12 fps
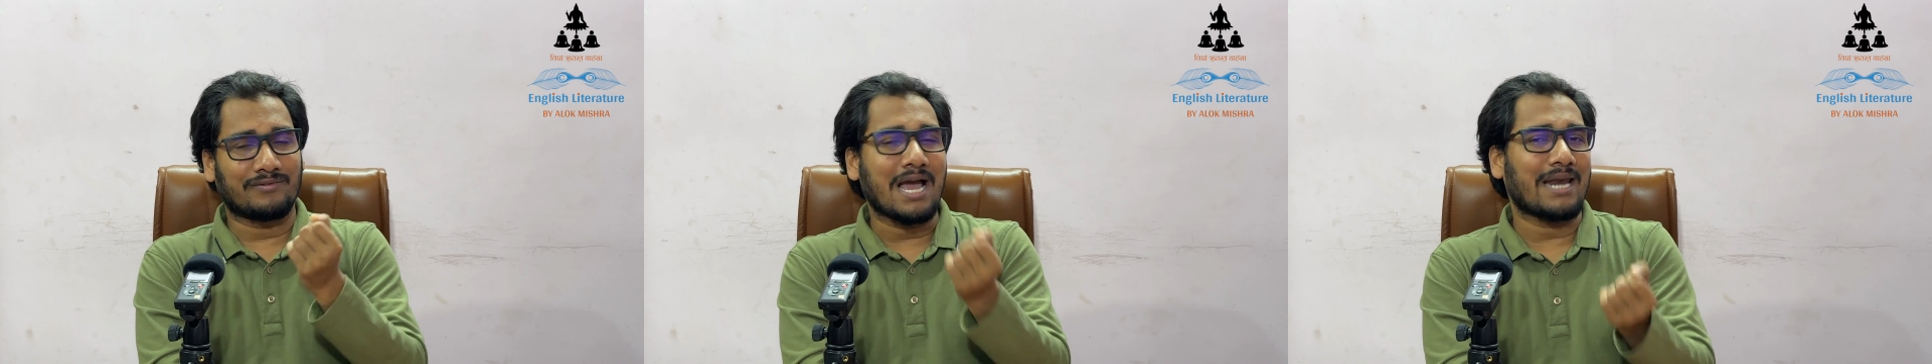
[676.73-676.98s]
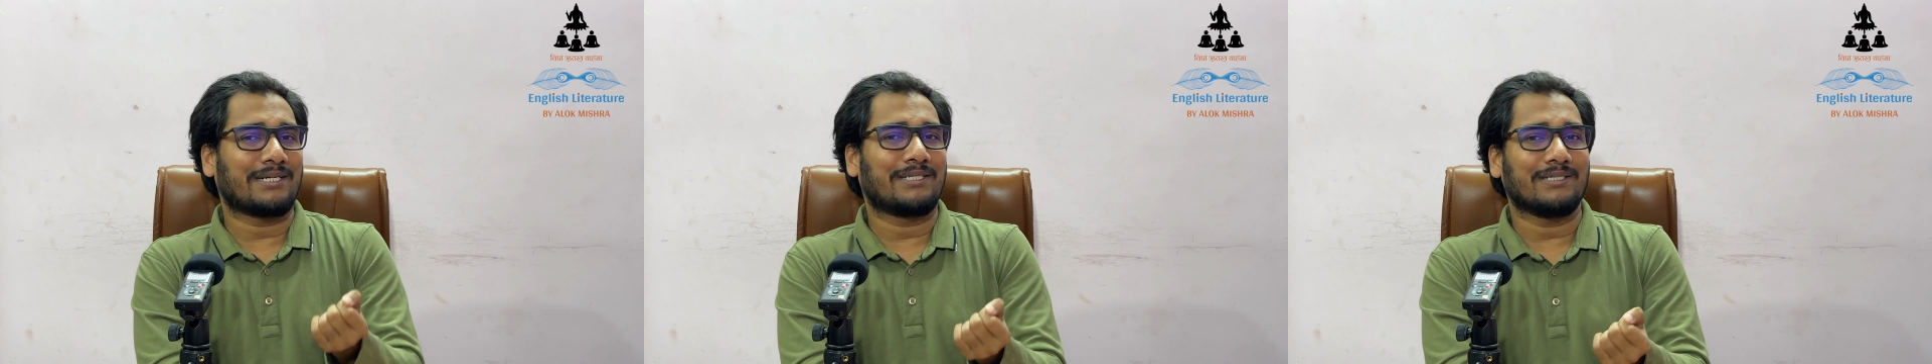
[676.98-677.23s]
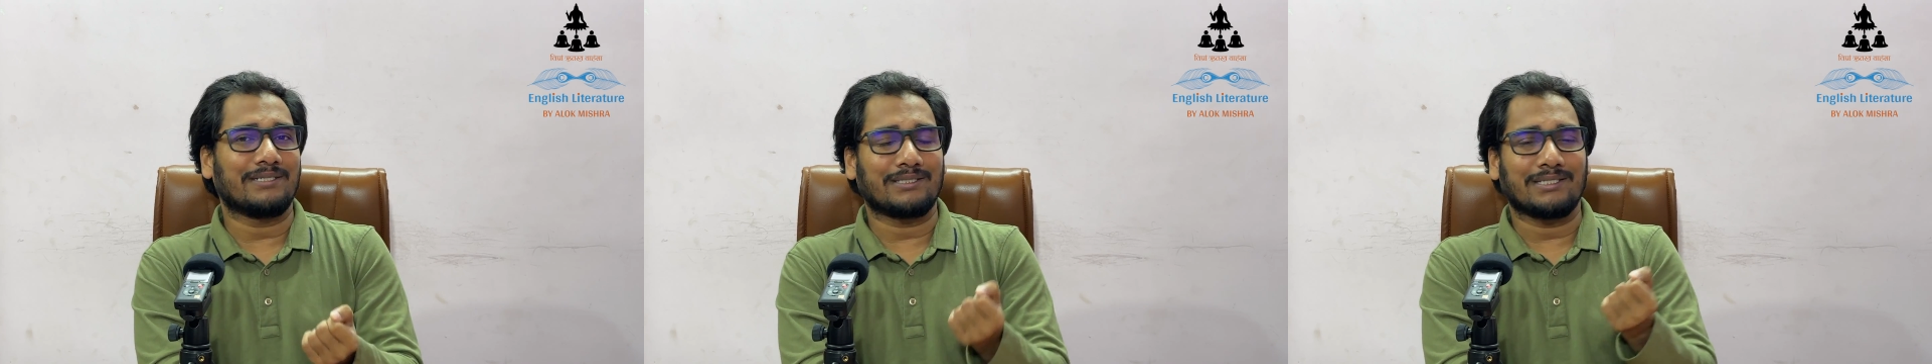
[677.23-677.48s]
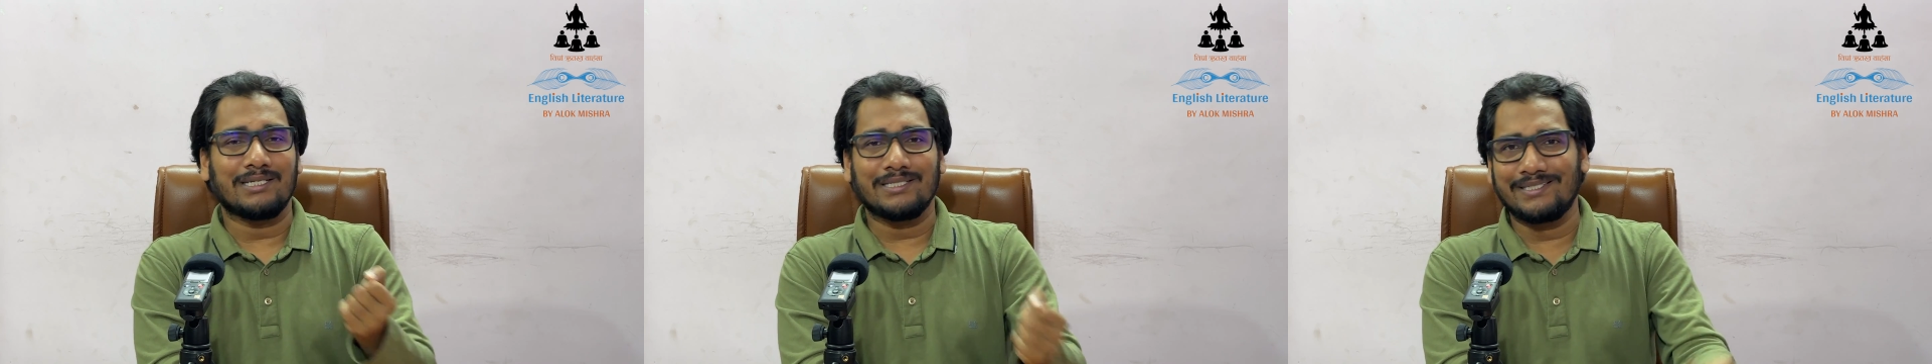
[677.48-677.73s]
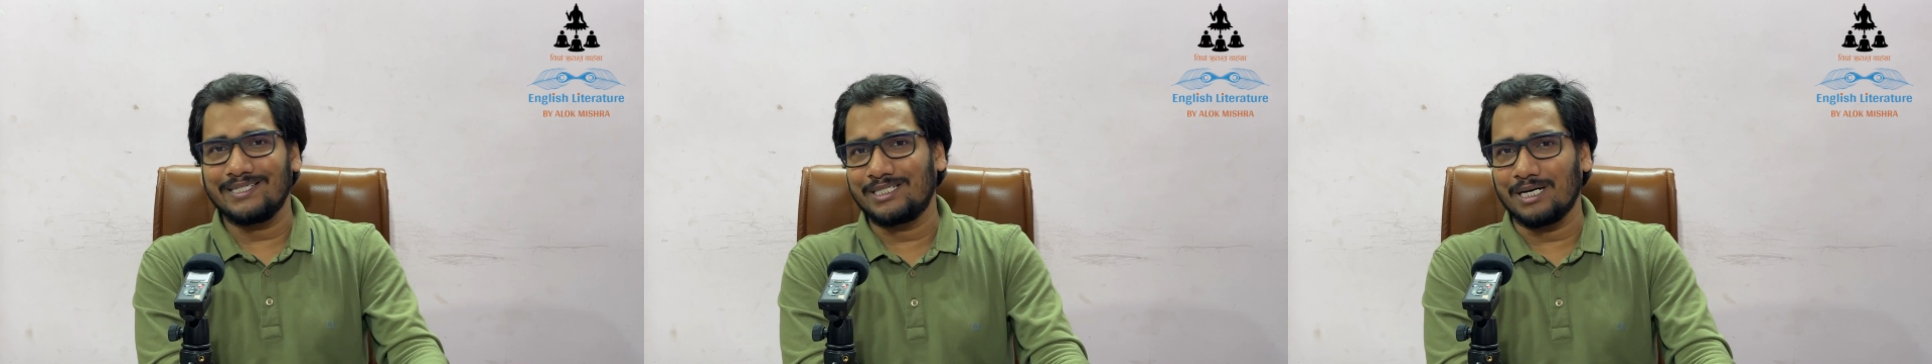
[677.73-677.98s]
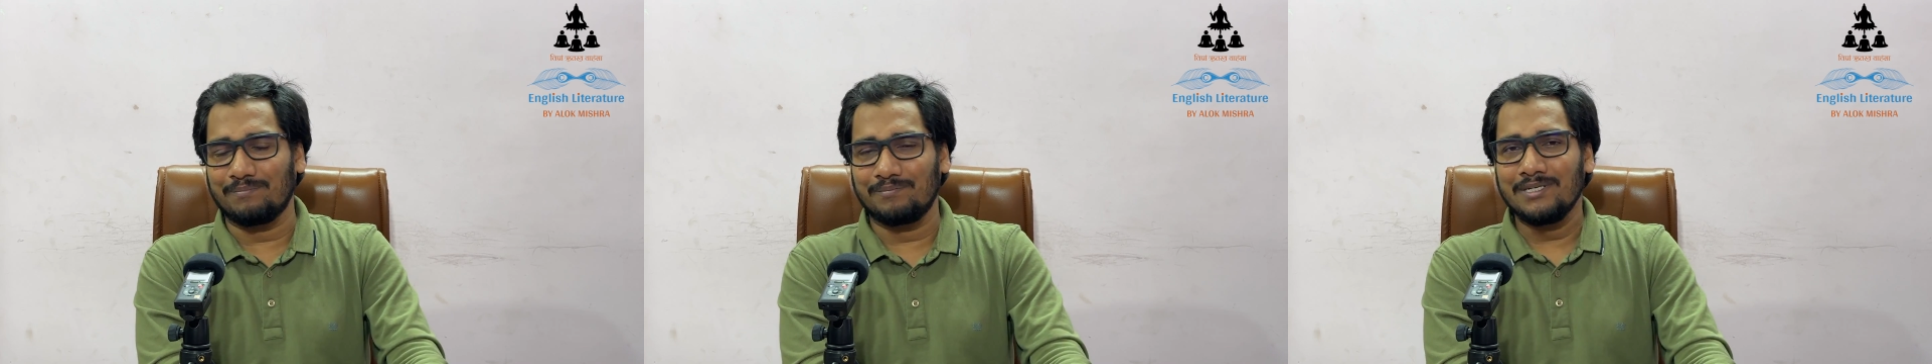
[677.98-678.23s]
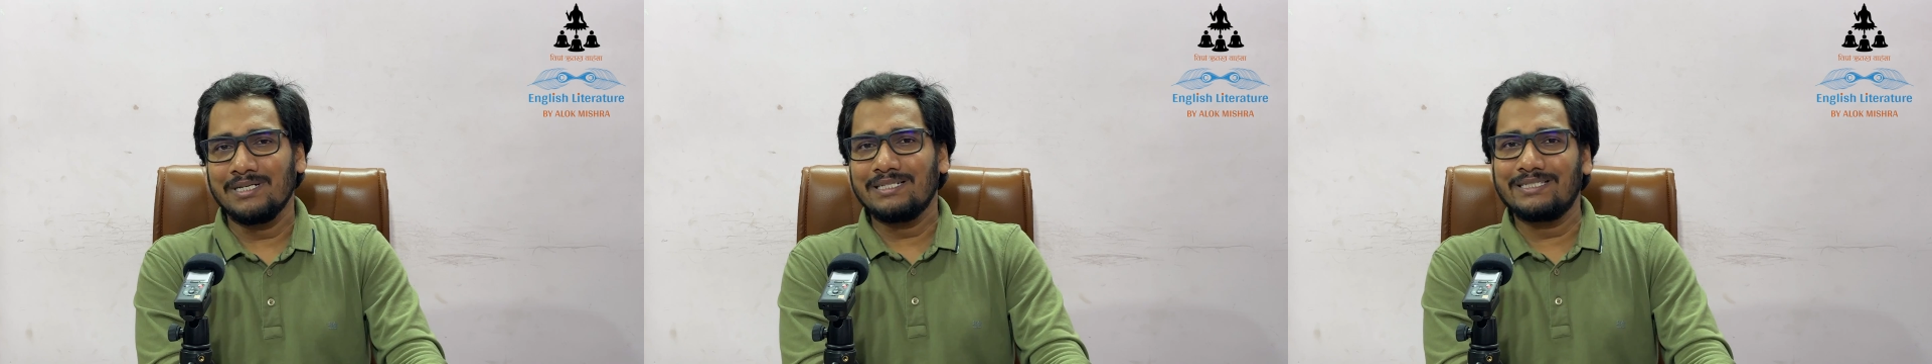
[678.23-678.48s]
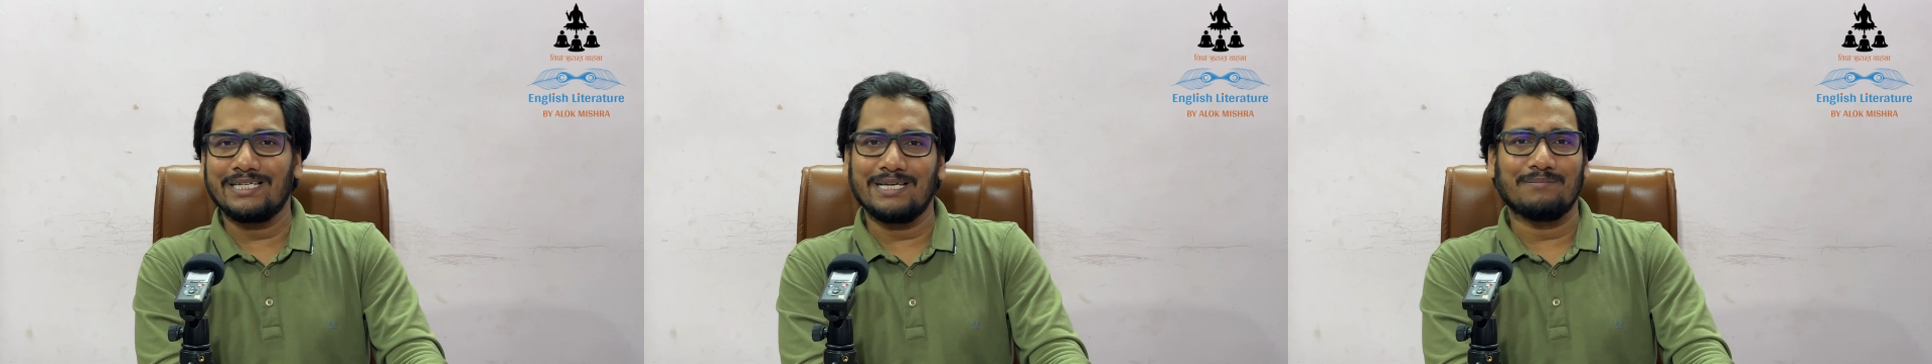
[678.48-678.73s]
characters, setup,
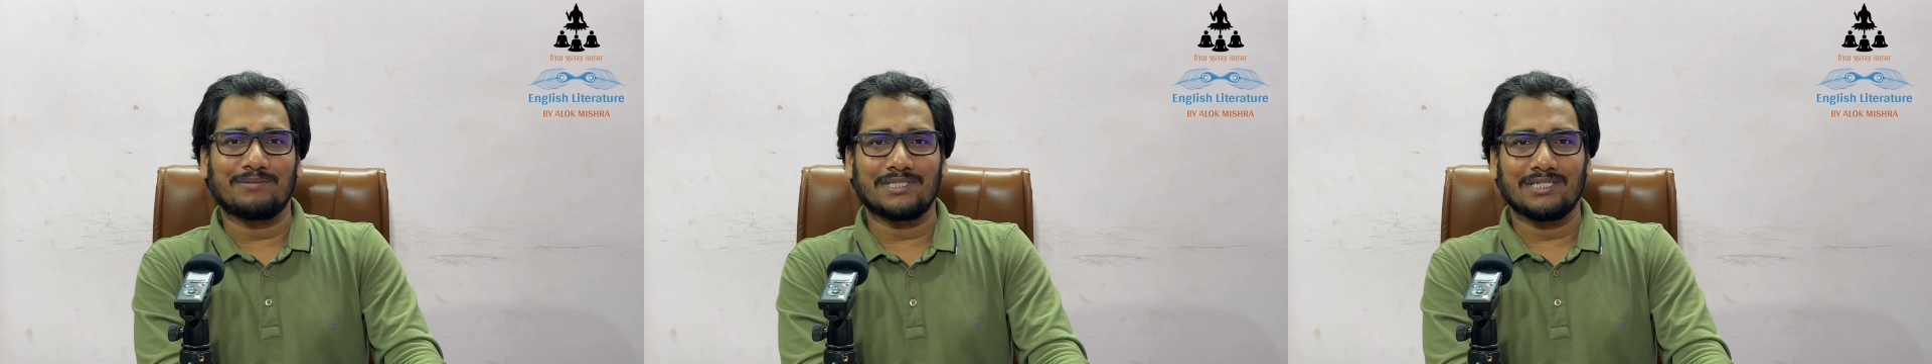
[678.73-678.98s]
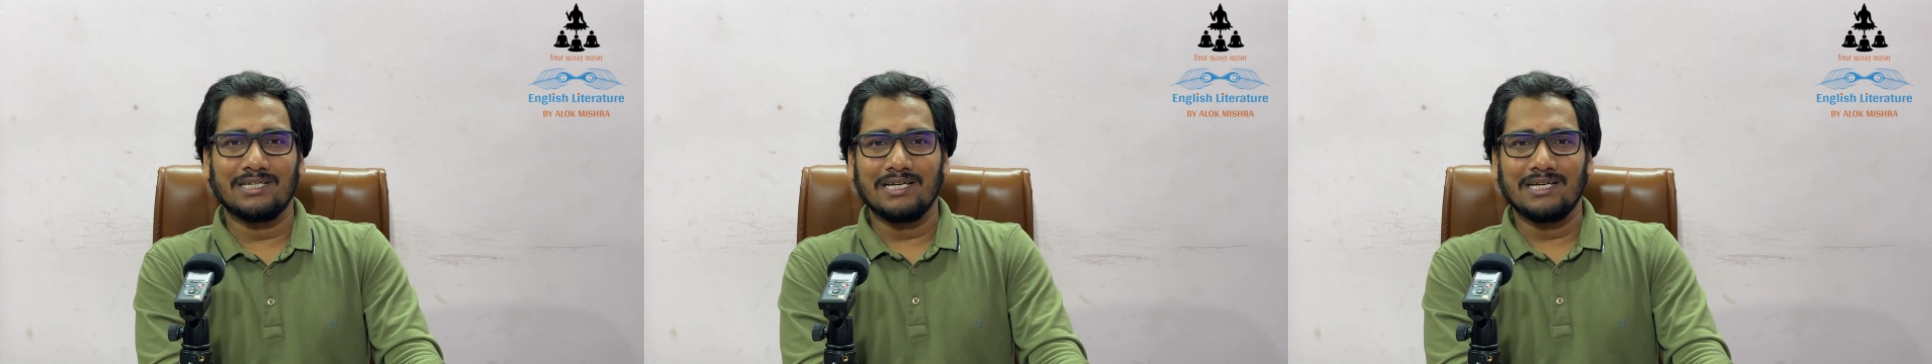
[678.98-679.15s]
themes,